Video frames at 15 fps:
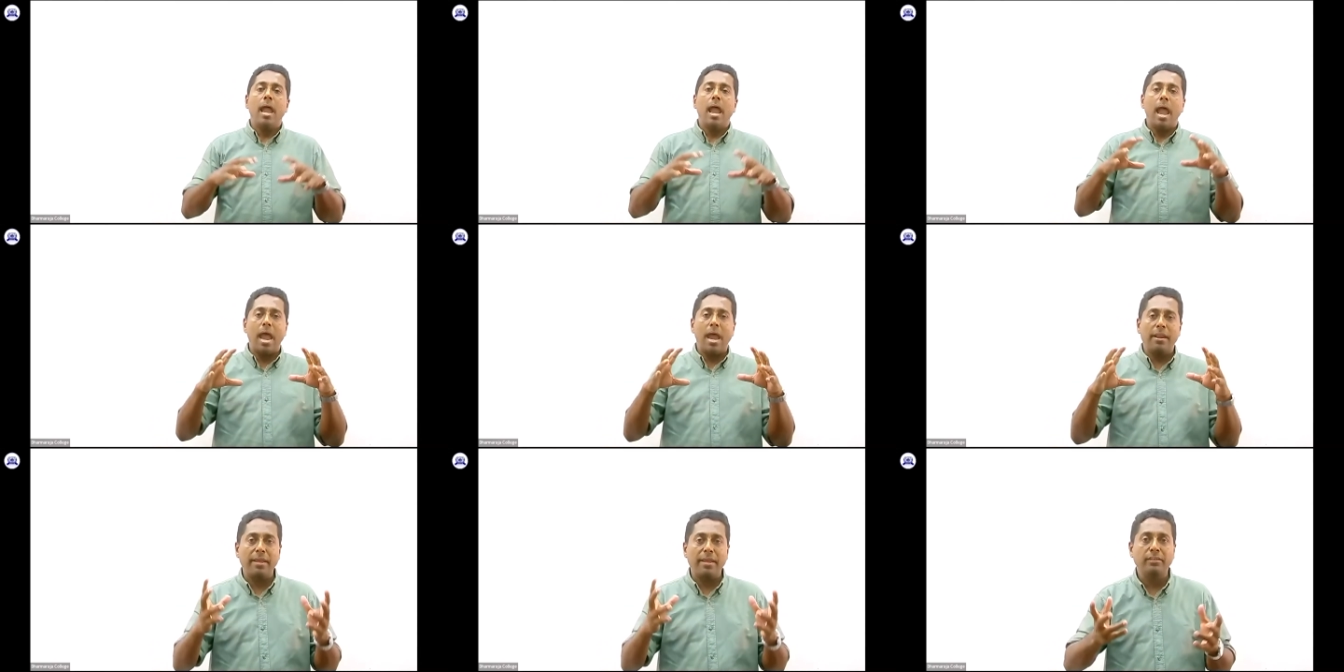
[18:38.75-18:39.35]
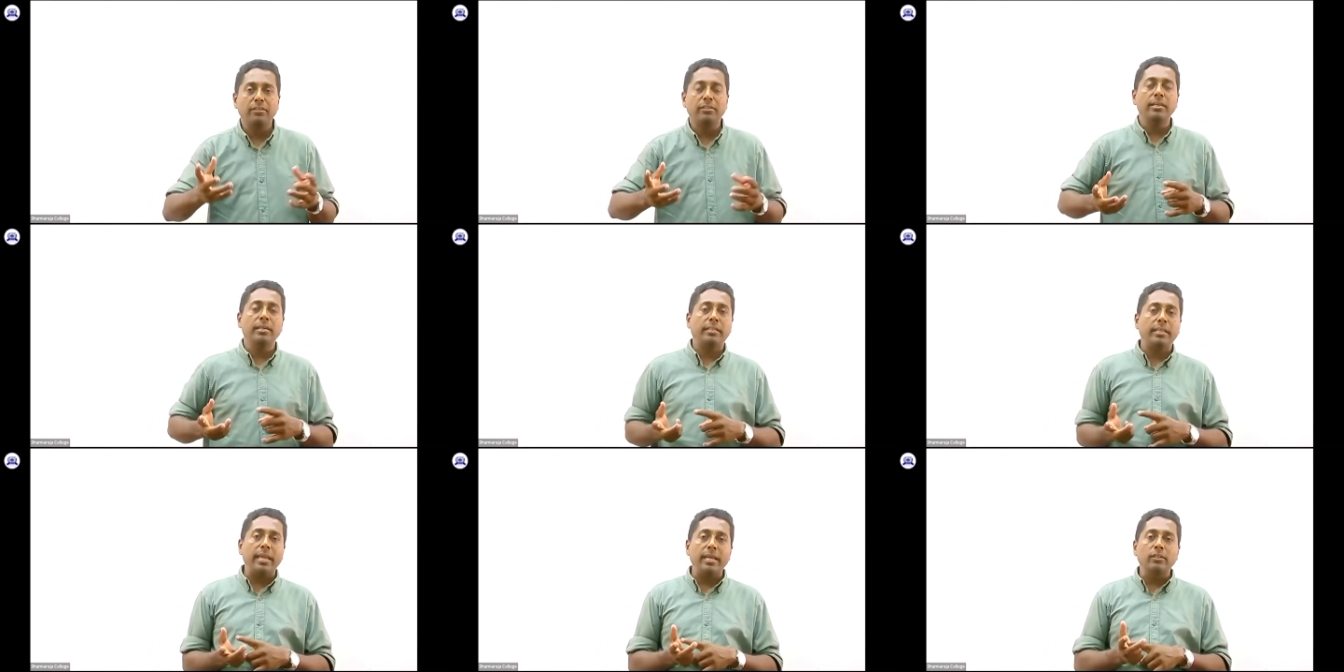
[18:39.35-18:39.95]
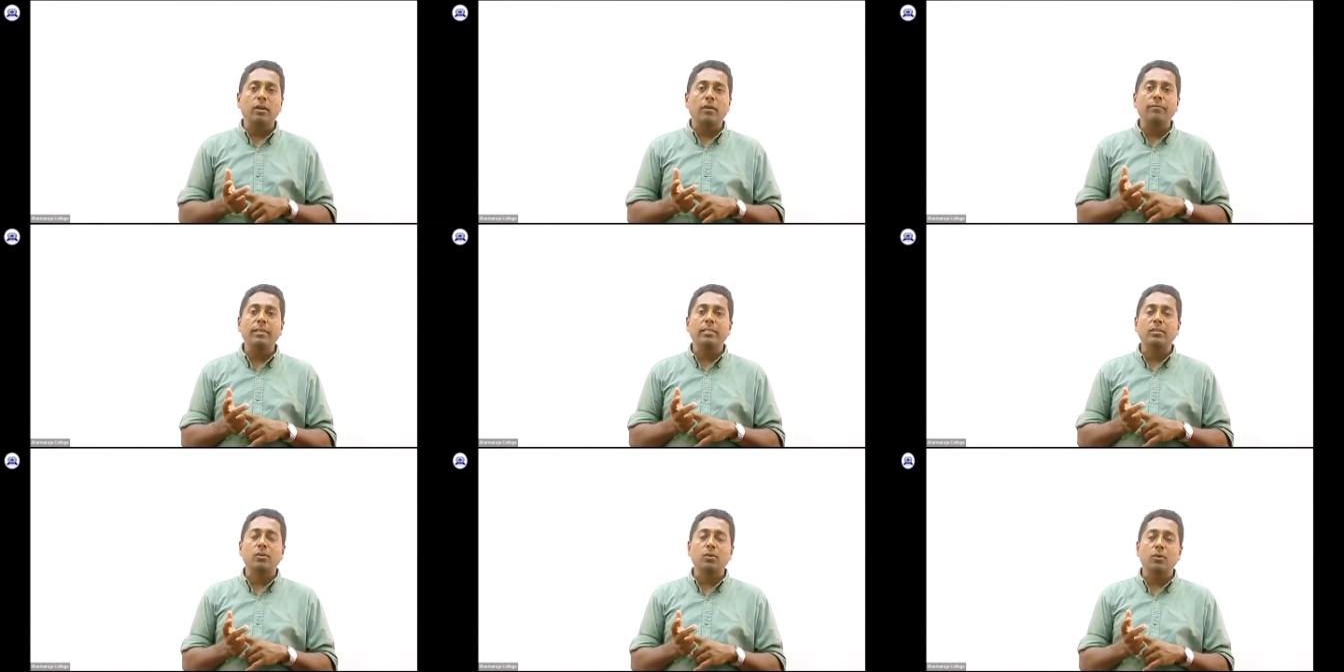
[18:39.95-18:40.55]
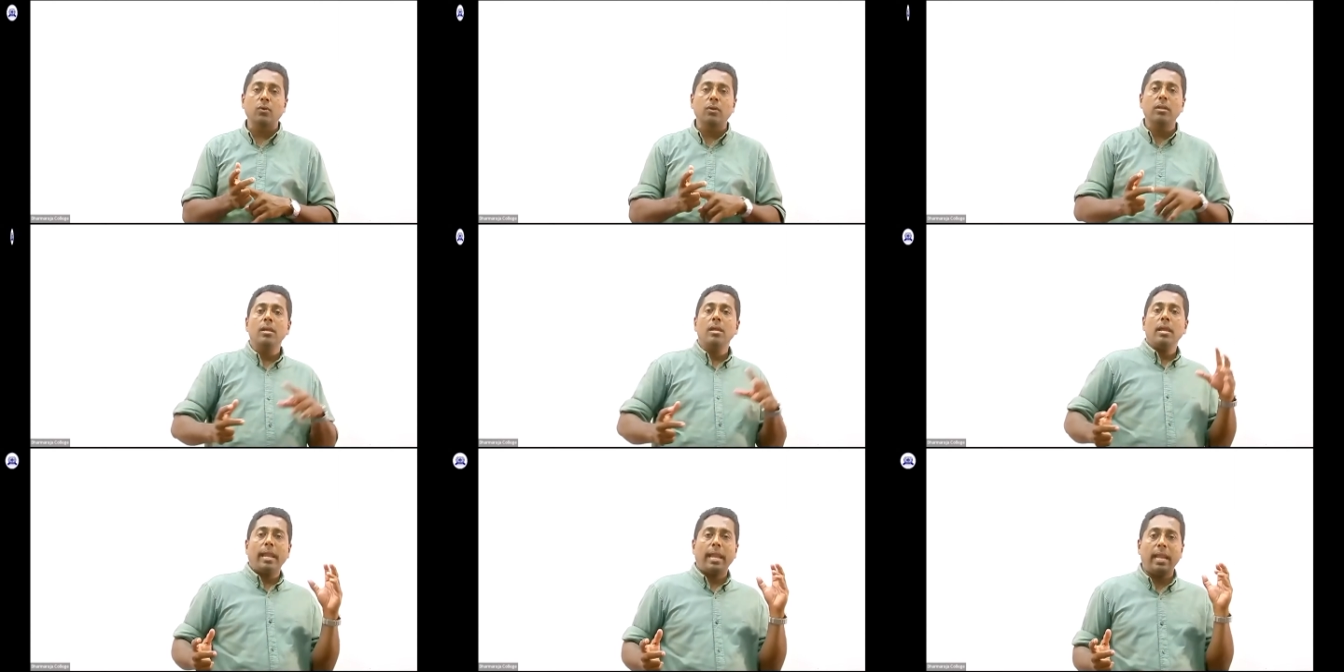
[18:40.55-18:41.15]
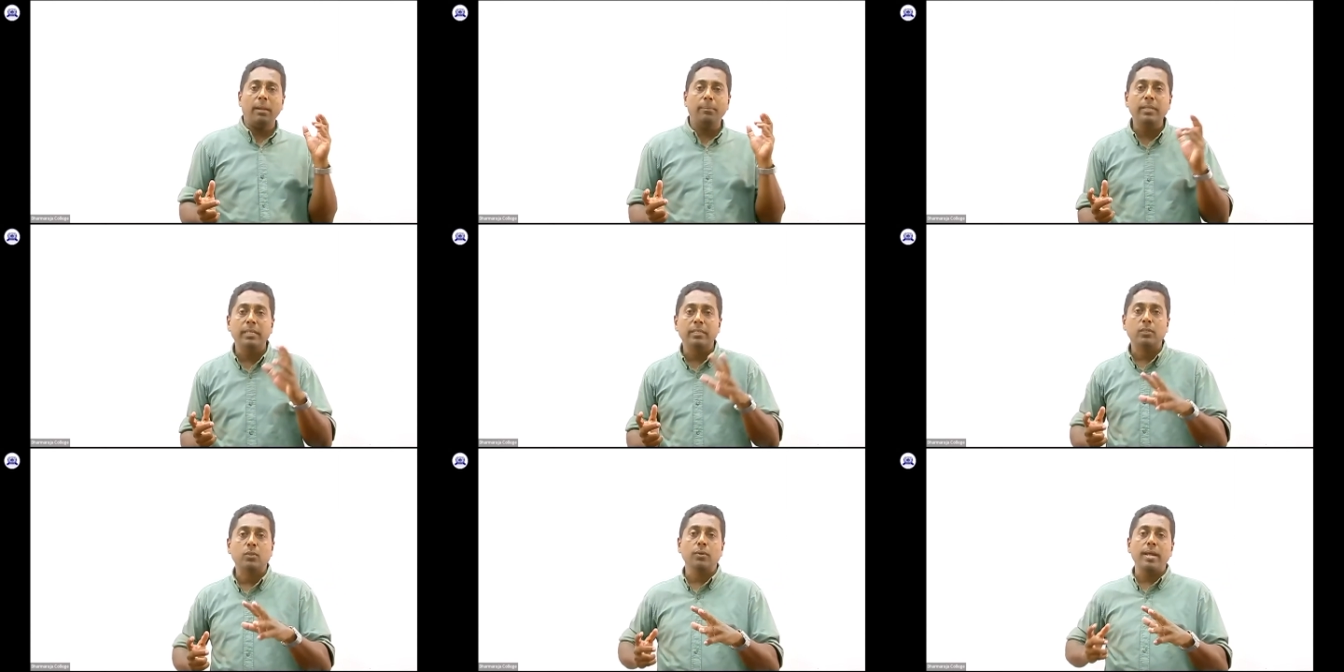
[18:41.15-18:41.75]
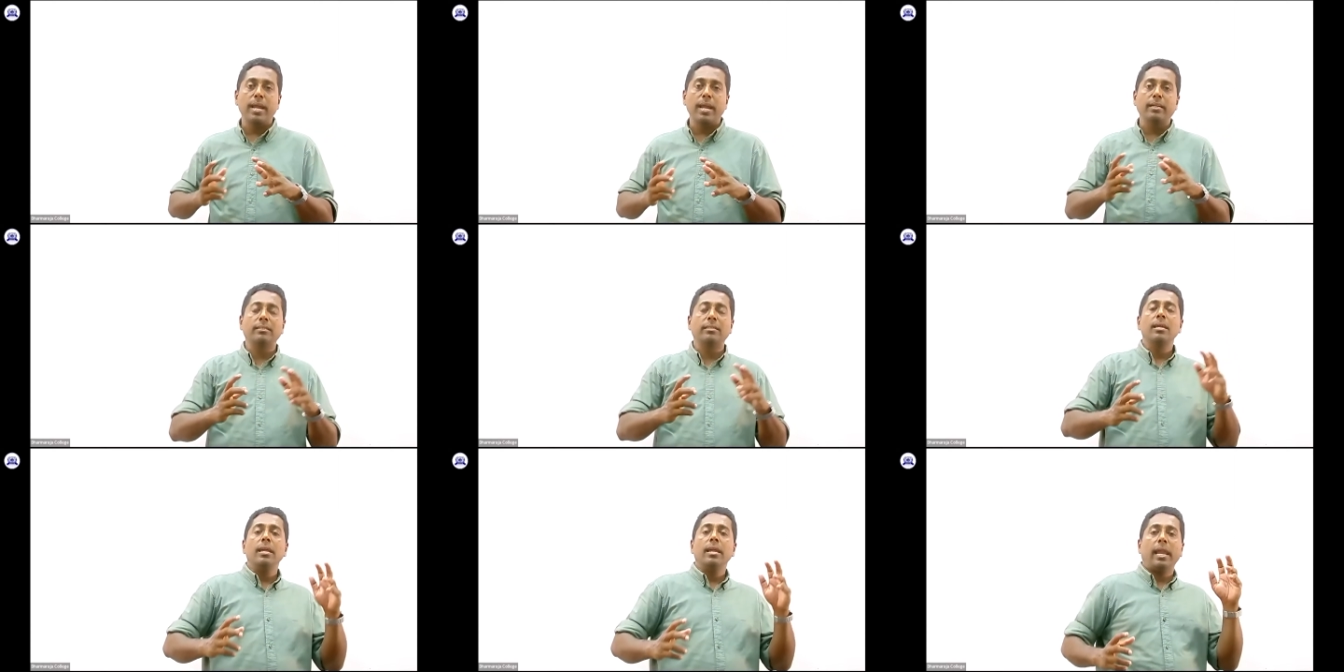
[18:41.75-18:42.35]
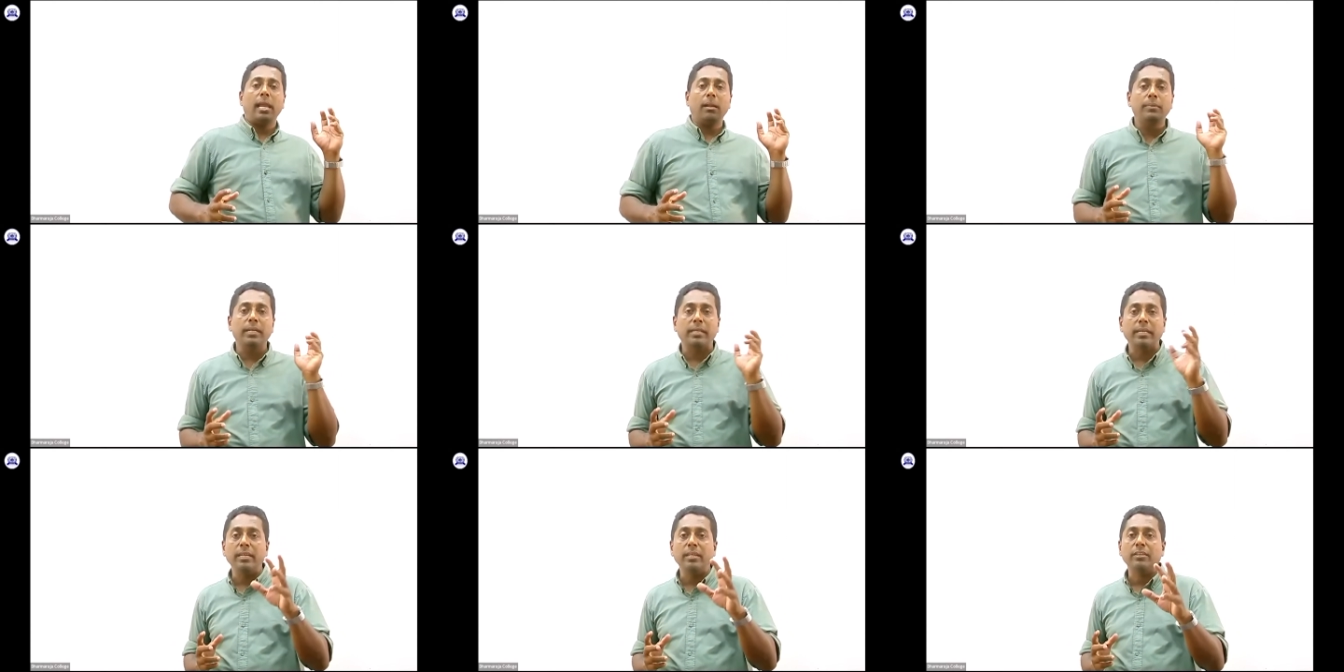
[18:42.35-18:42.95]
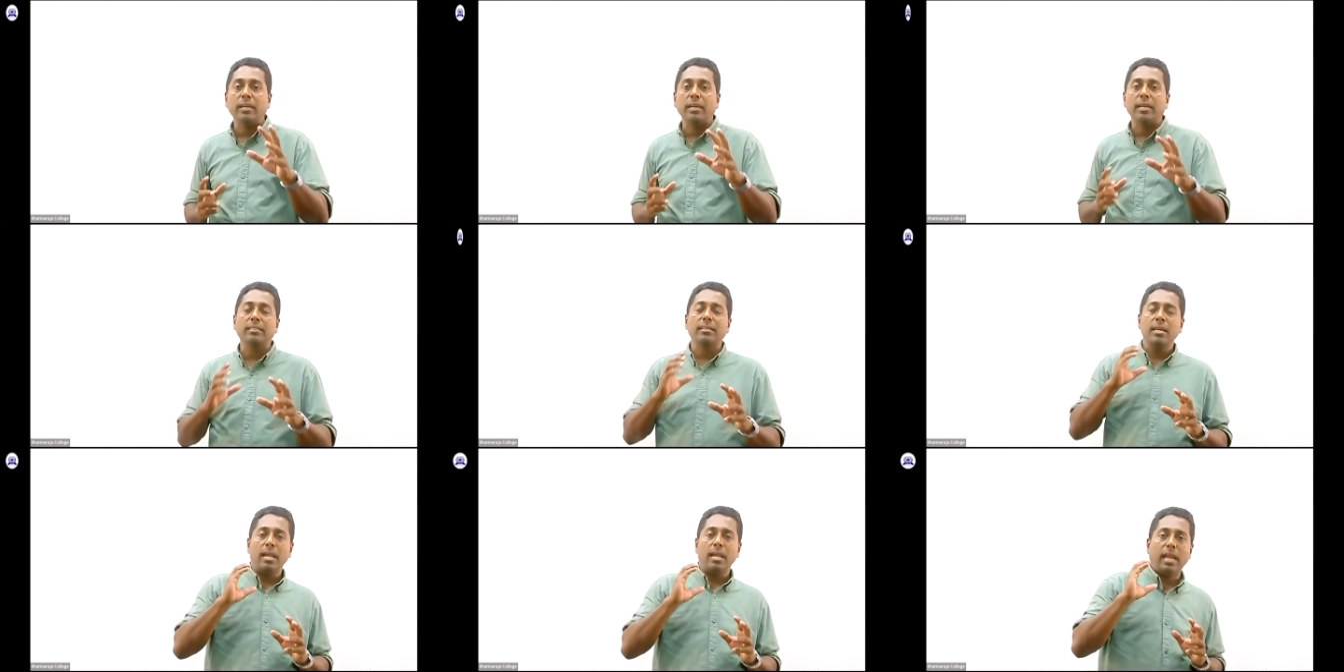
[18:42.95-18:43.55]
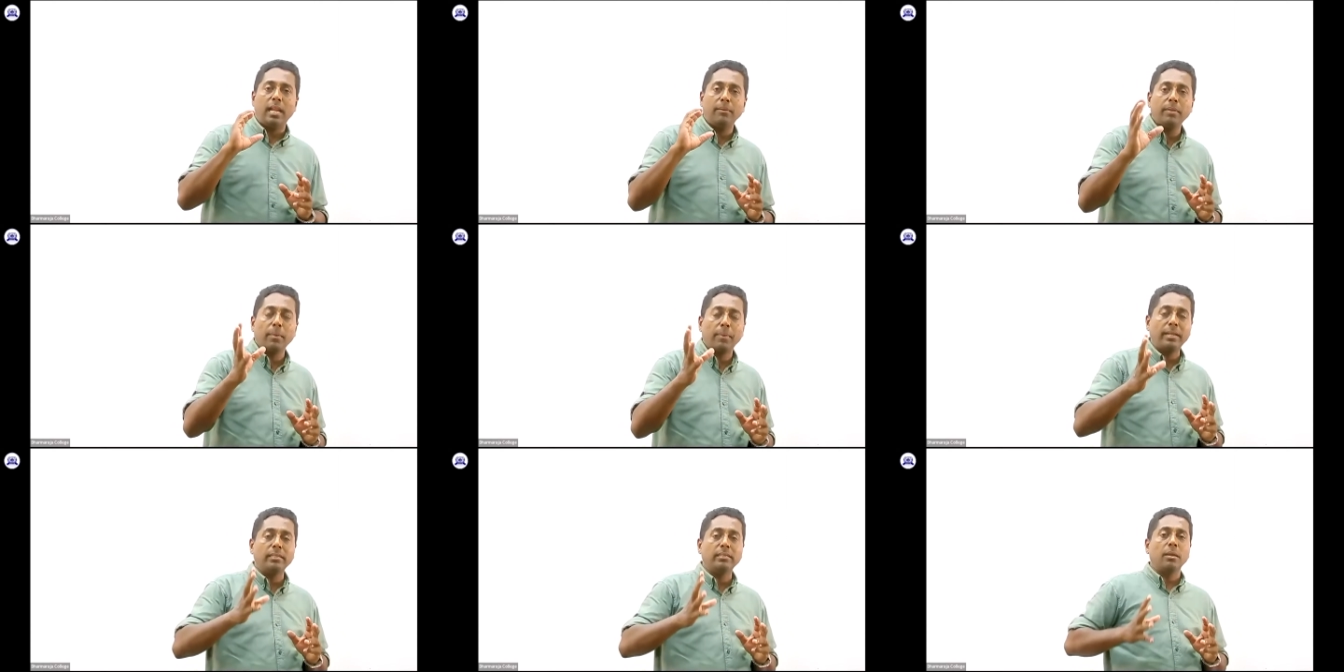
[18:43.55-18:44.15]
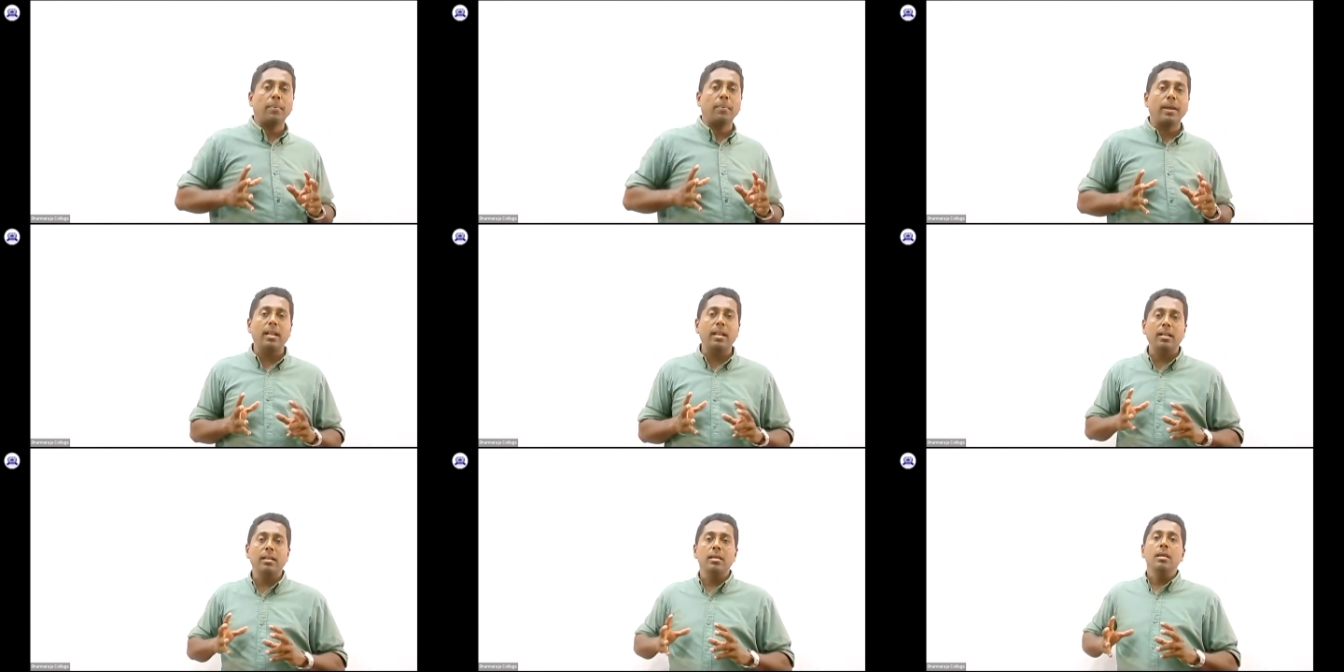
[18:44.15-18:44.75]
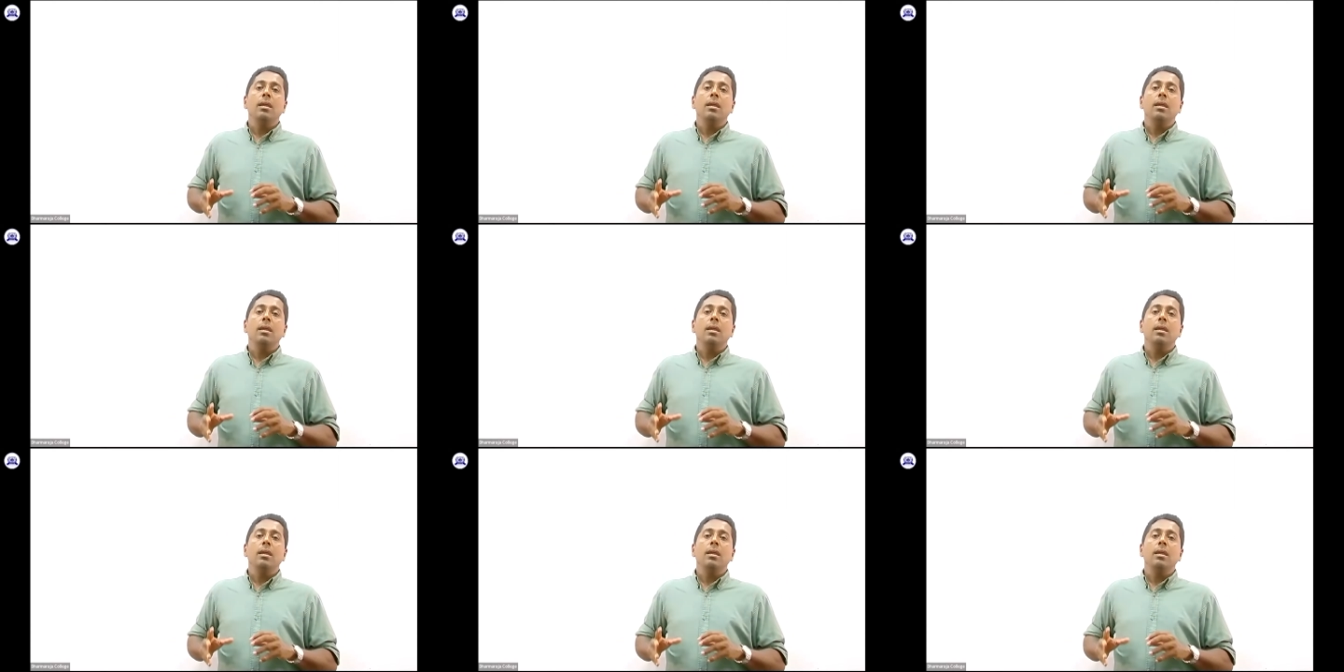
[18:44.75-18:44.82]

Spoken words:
arrange the things of the school, help the students, help the teachers, help the principal,